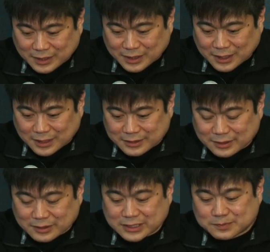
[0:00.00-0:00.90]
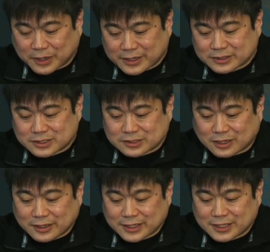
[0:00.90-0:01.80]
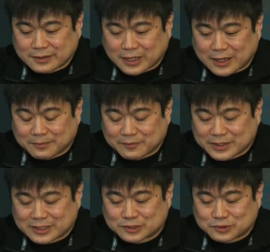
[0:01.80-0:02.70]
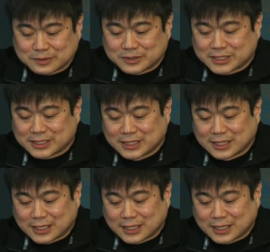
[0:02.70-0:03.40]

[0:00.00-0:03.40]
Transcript: uh, they're, these marketers are targeting um, extremely,